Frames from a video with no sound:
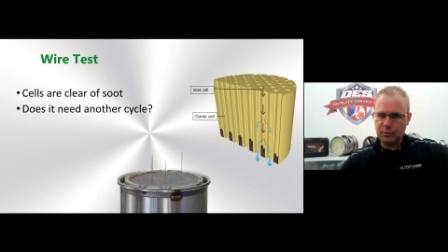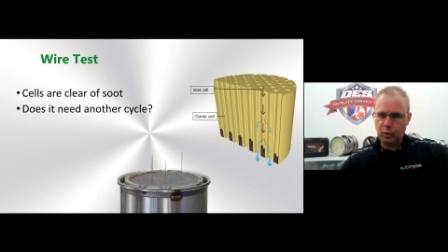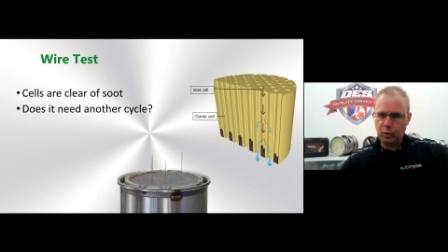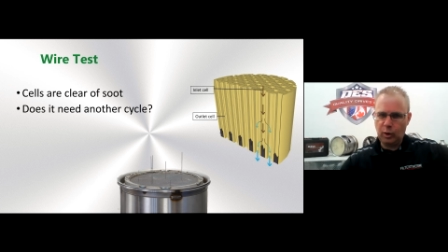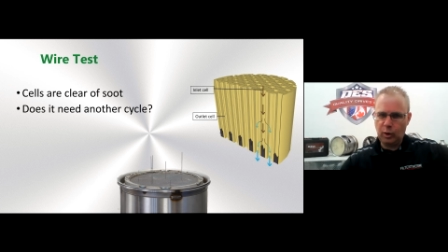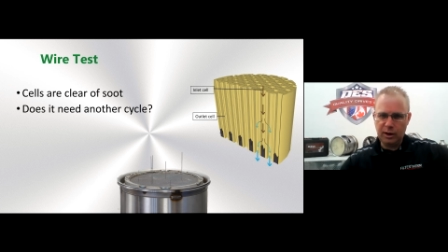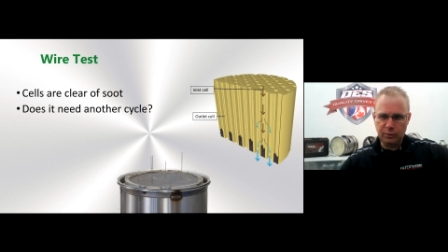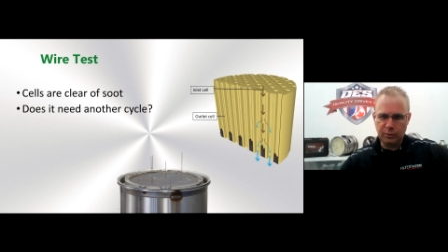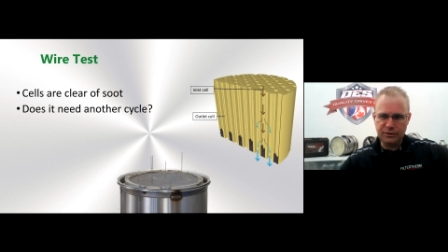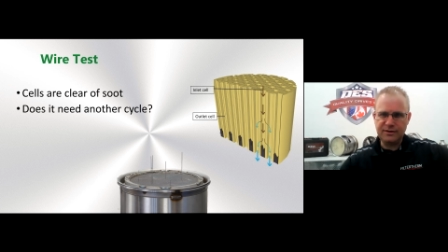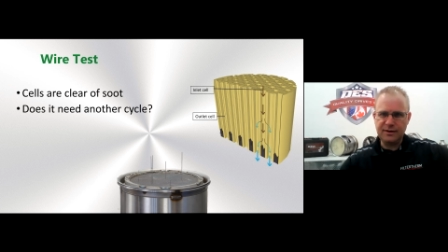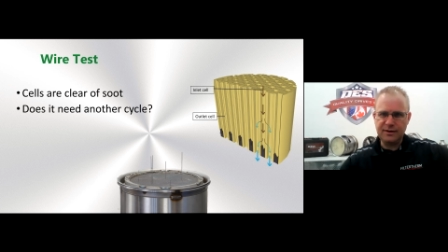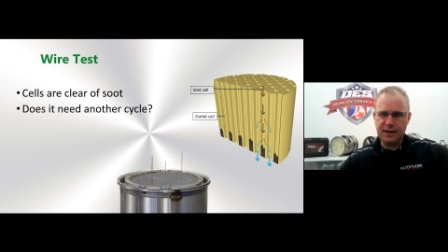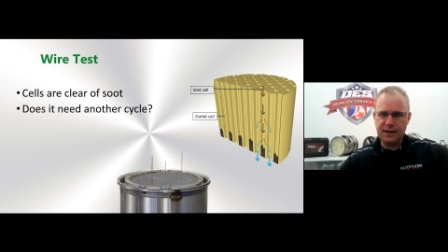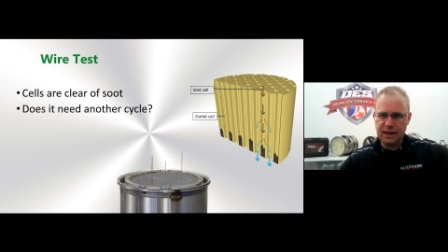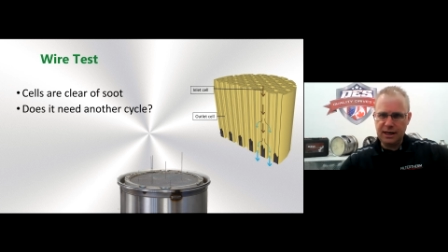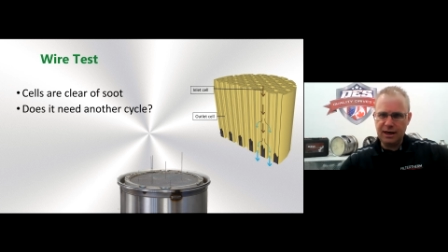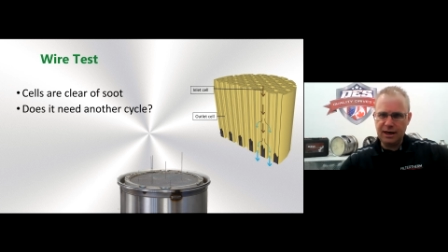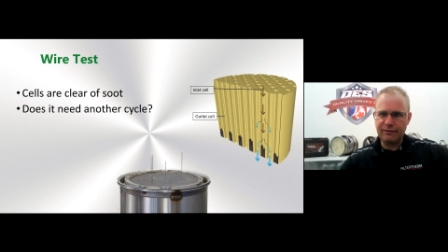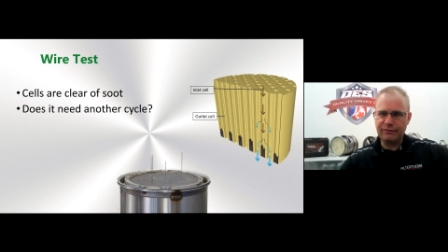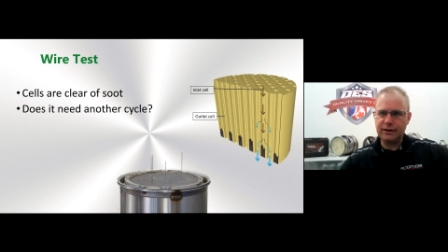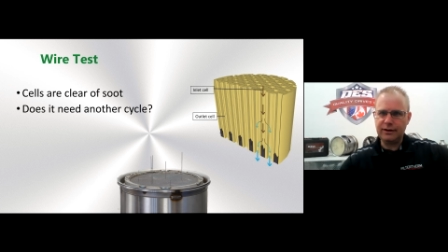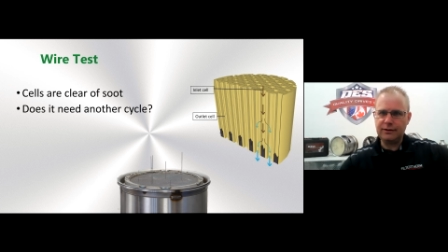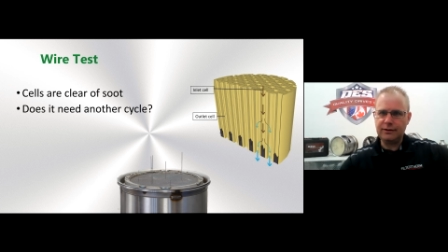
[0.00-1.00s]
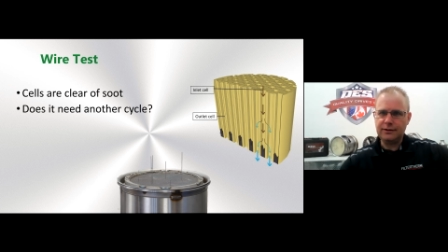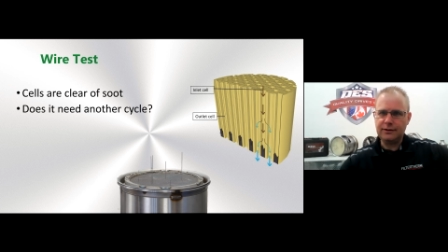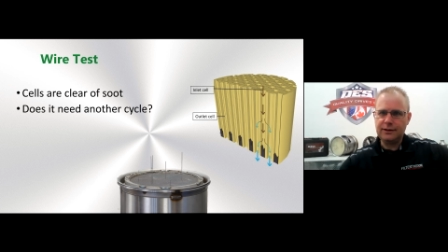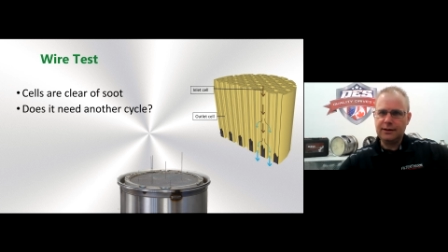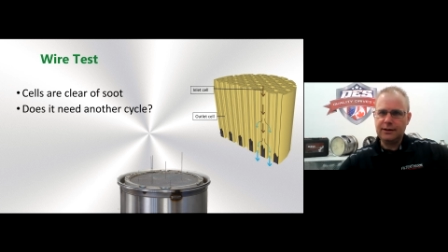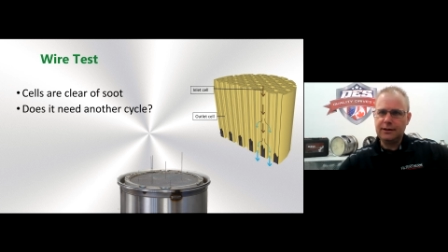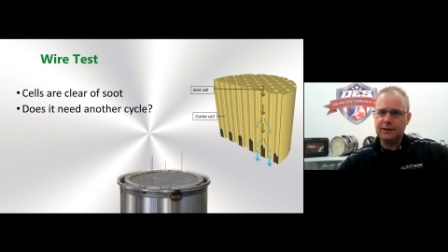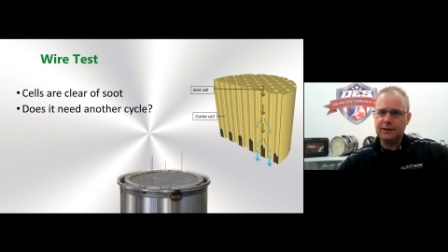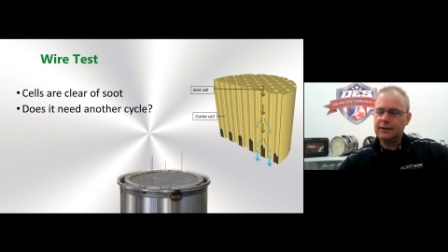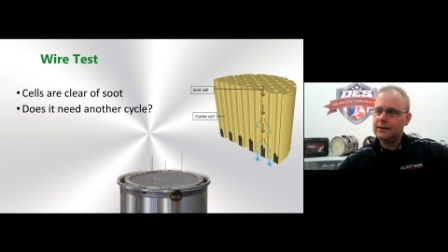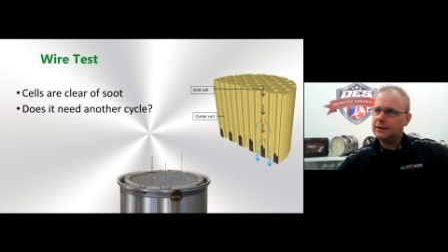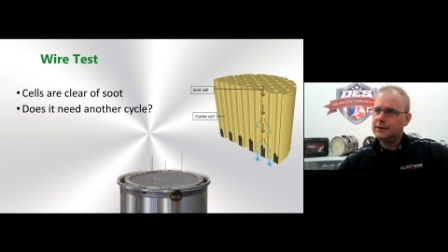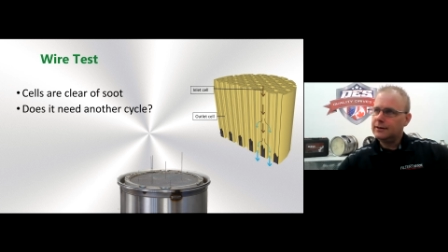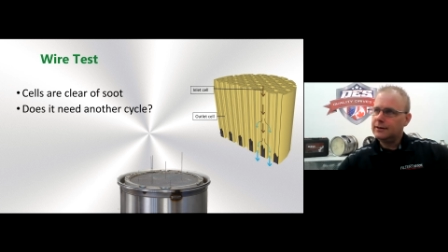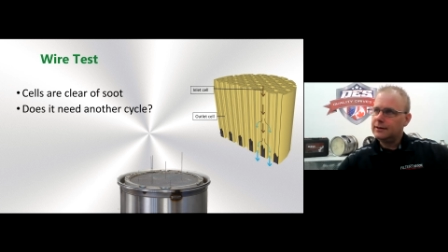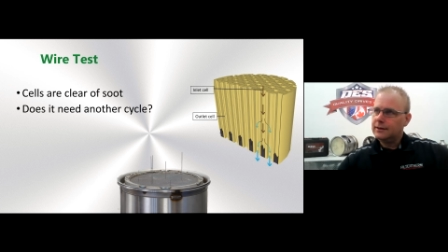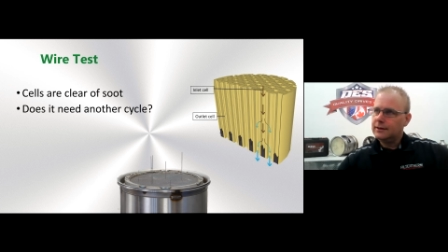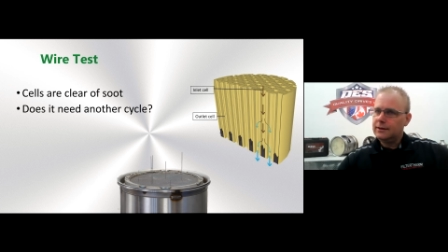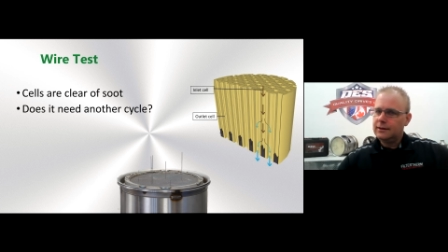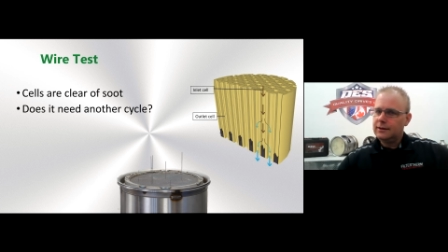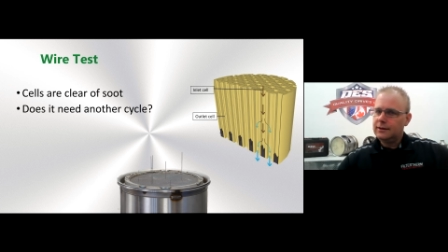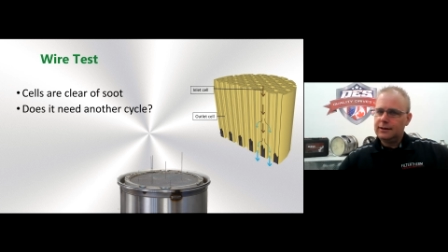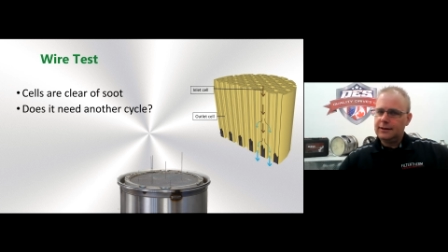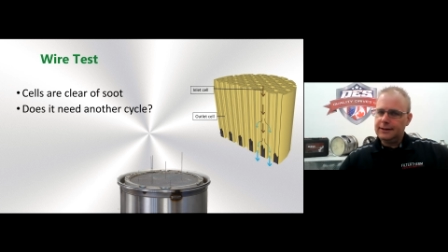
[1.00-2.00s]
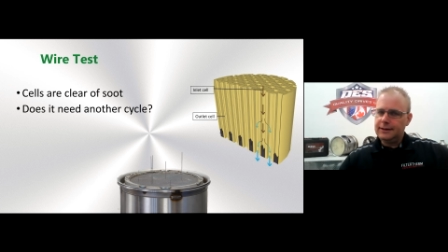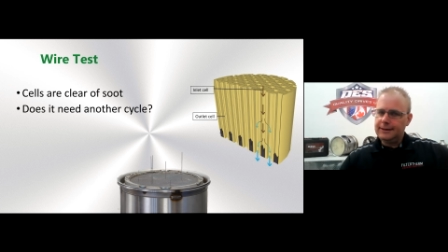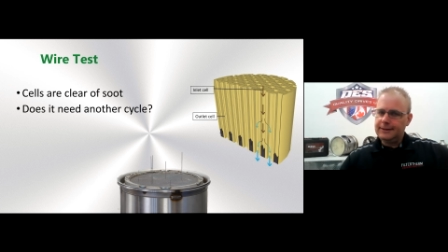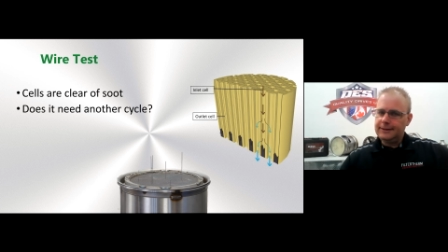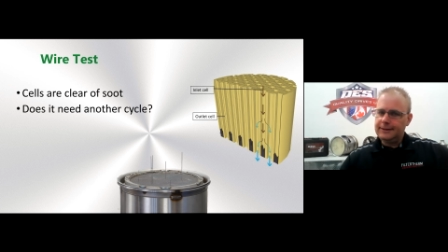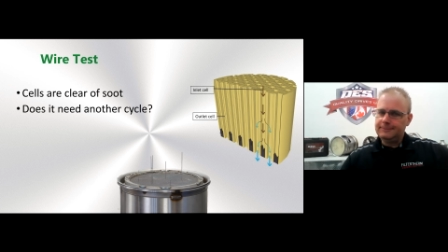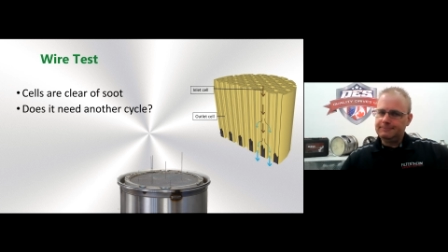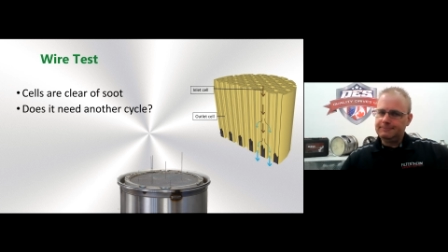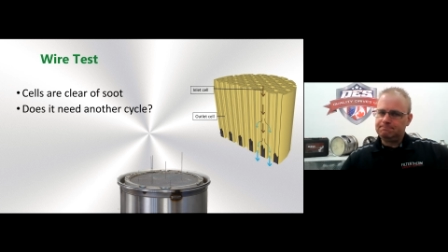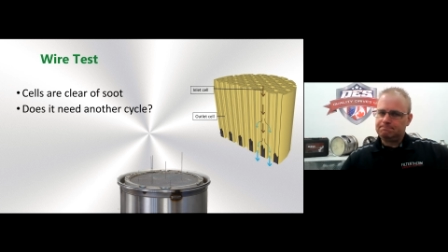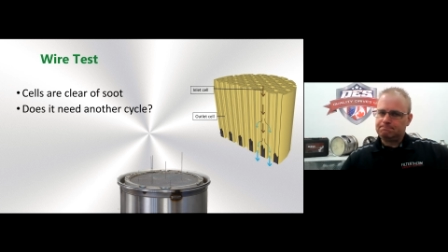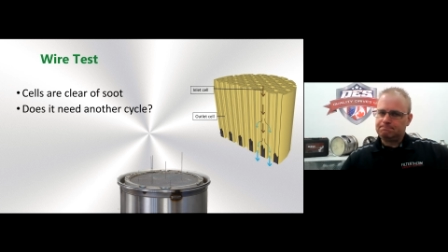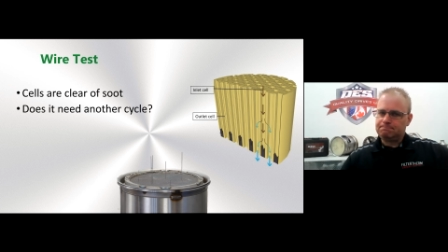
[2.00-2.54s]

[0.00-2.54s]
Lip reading: while it was in the oven?